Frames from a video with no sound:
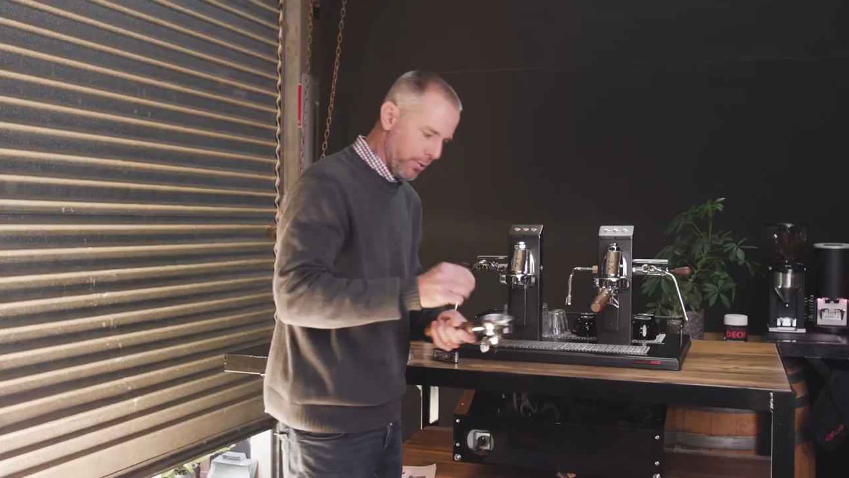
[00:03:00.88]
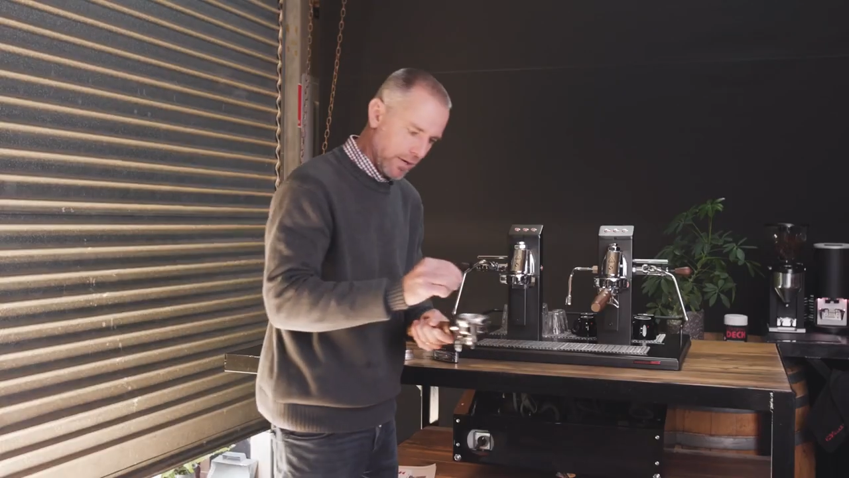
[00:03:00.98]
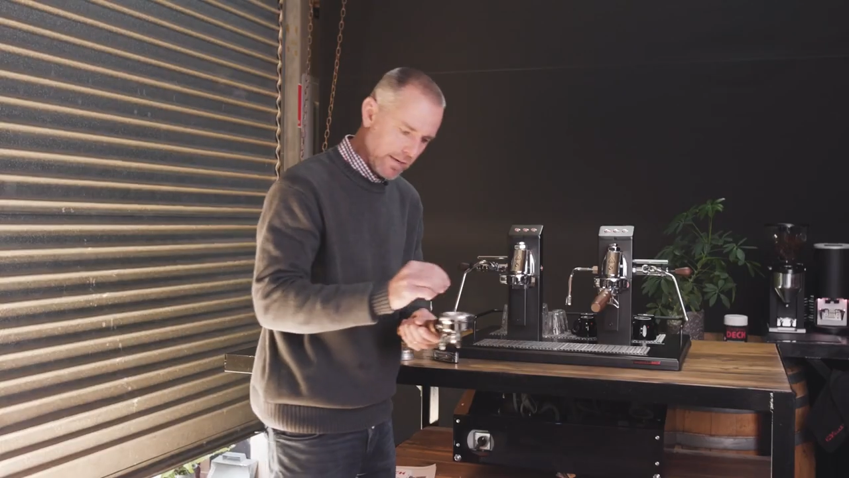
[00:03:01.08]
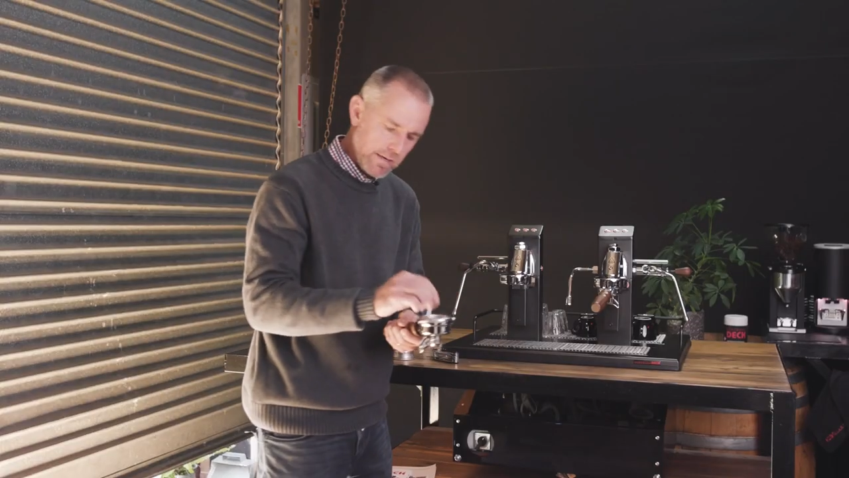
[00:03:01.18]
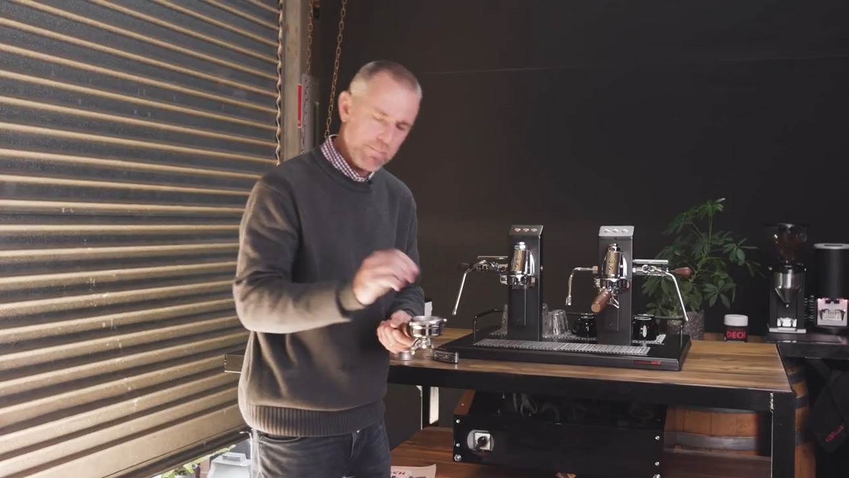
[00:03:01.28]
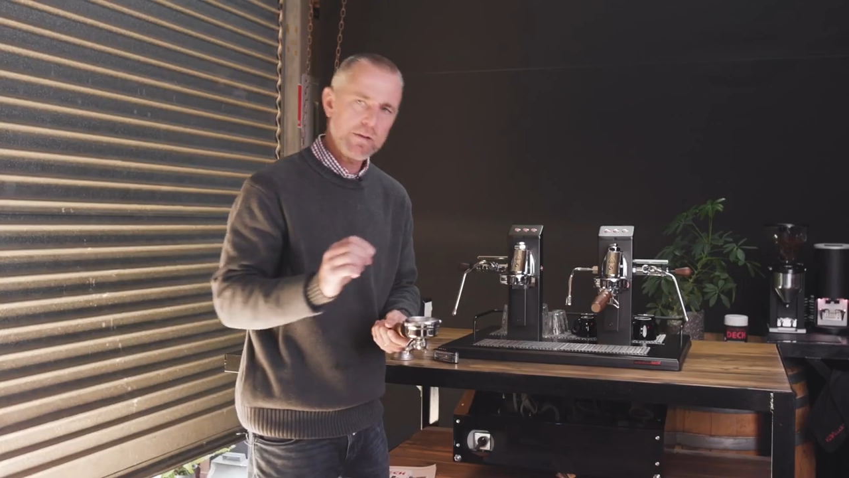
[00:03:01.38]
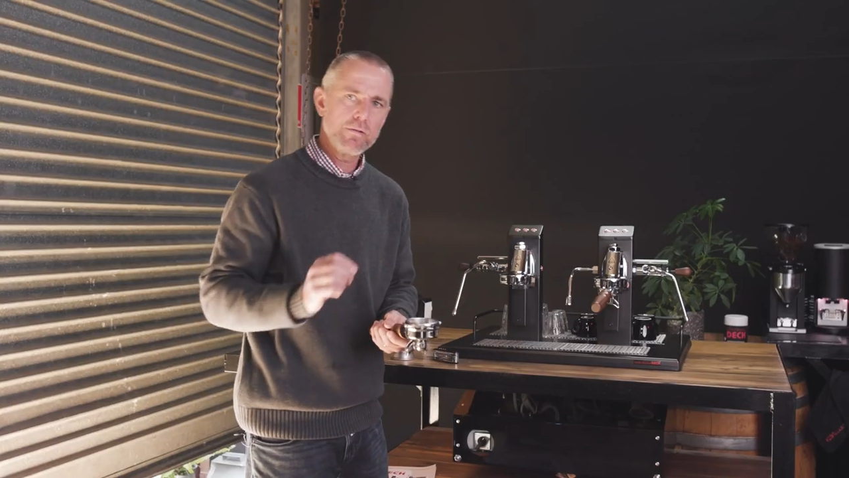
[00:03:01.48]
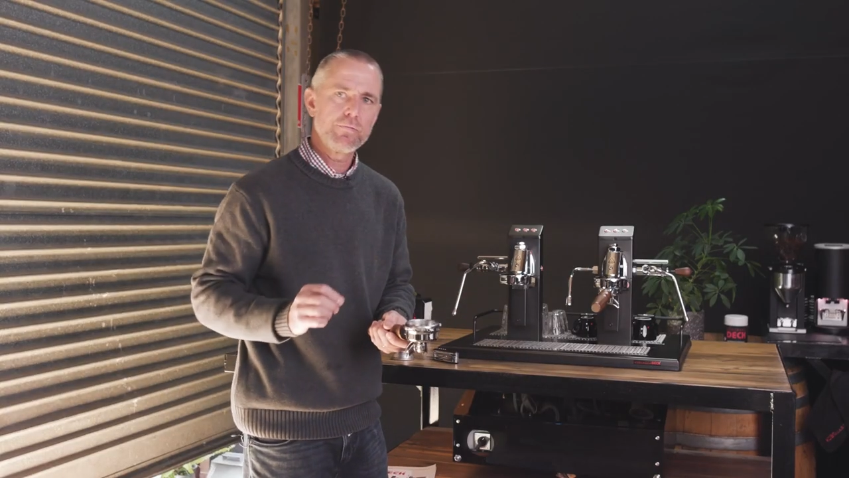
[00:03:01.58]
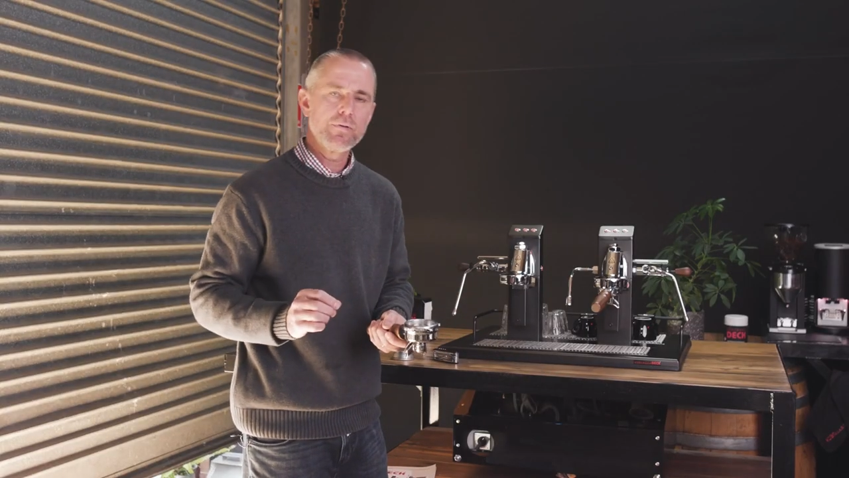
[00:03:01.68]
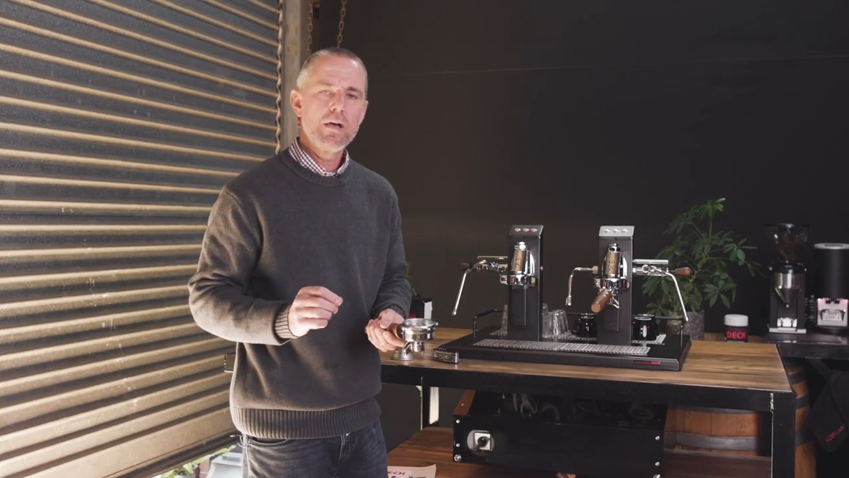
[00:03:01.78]
put a little bit
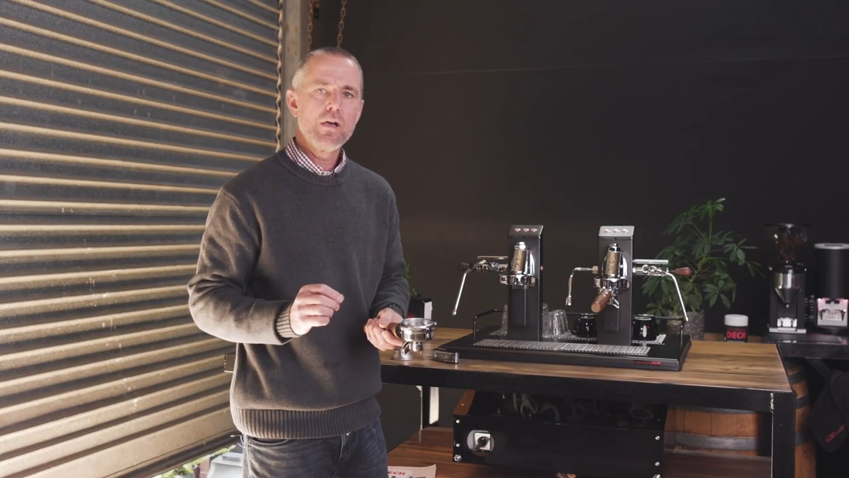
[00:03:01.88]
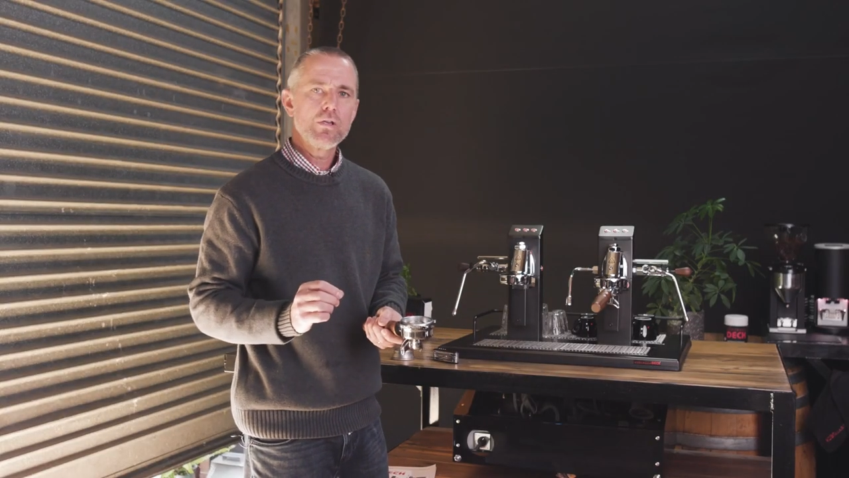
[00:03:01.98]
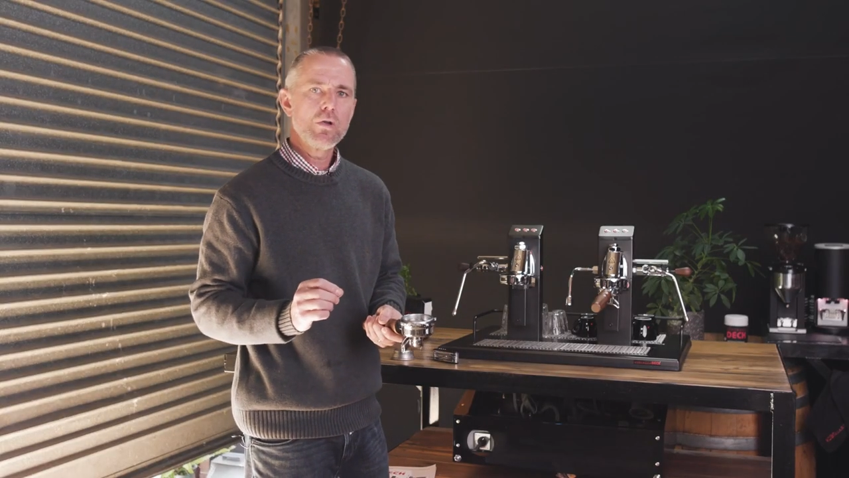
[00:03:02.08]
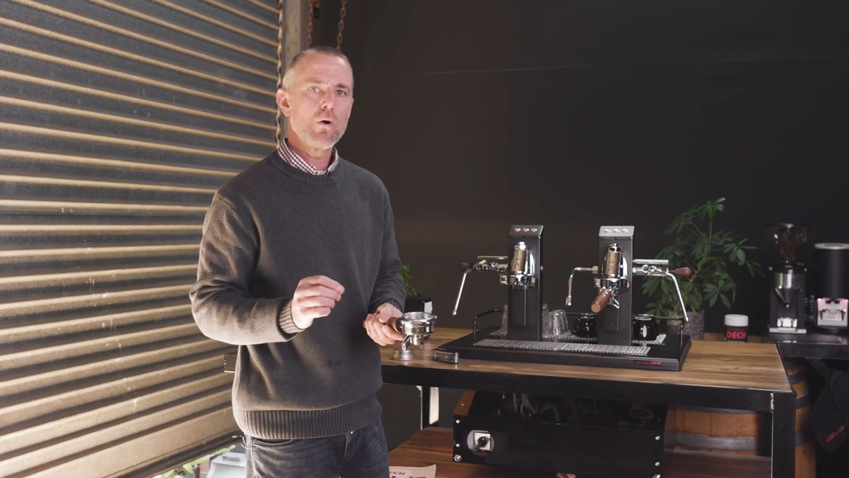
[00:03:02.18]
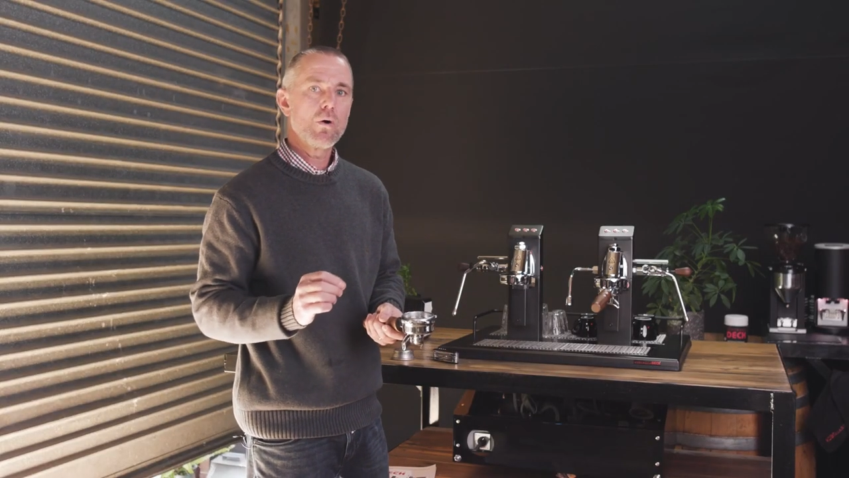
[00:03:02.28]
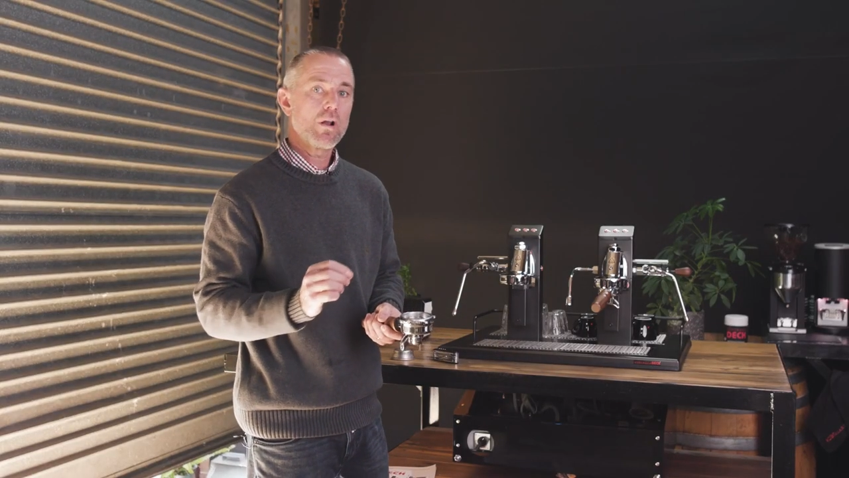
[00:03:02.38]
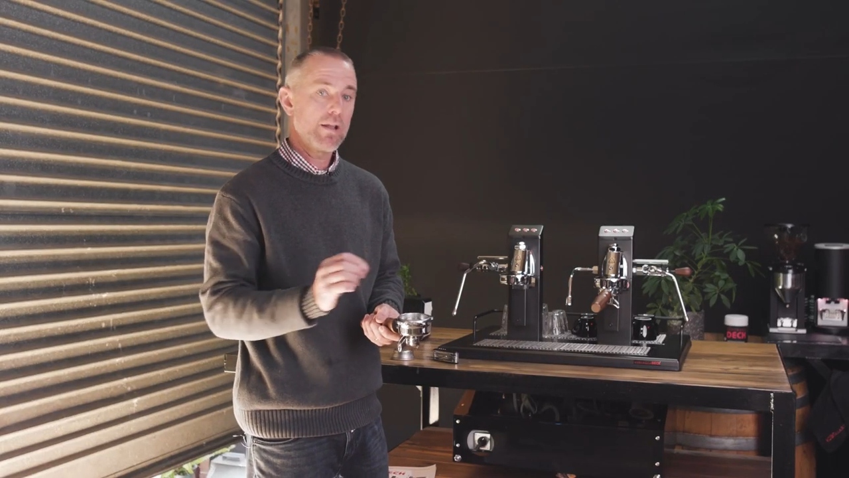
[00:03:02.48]
of your